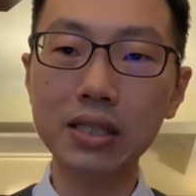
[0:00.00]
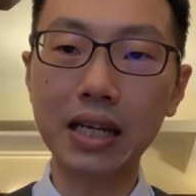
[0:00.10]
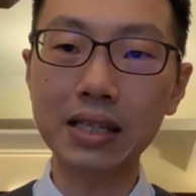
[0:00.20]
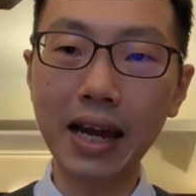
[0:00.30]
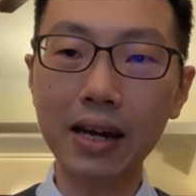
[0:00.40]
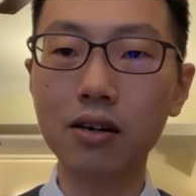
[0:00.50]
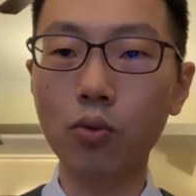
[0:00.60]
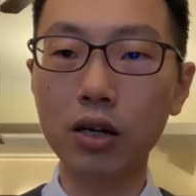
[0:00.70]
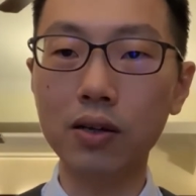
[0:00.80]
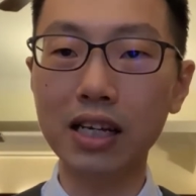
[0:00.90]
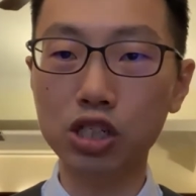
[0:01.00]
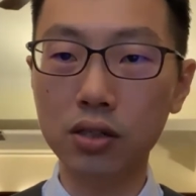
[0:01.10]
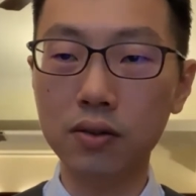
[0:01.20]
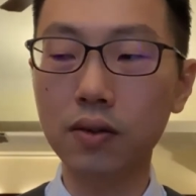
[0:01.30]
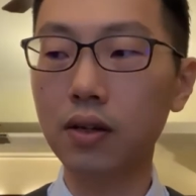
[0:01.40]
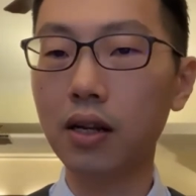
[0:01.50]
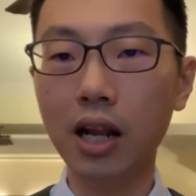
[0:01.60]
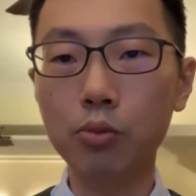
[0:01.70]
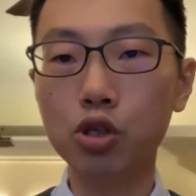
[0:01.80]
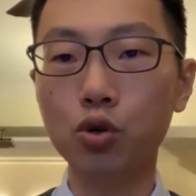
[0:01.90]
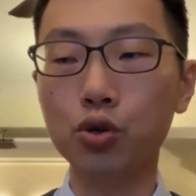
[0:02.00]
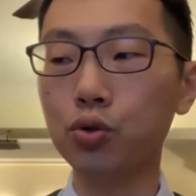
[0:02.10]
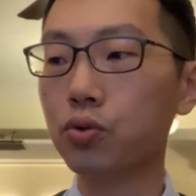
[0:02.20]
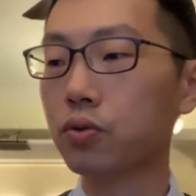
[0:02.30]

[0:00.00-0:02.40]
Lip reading: their tech regulation. Let me show you.